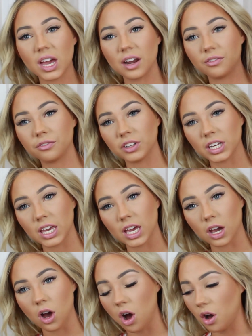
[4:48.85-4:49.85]
and
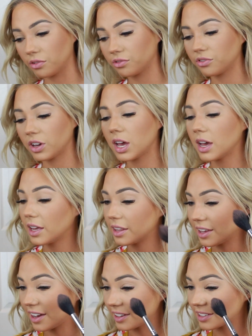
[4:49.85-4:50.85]
flicking off
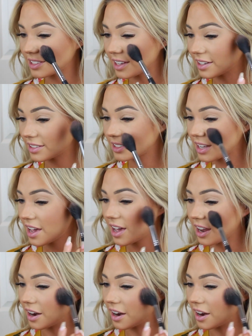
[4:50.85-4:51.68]
the excess.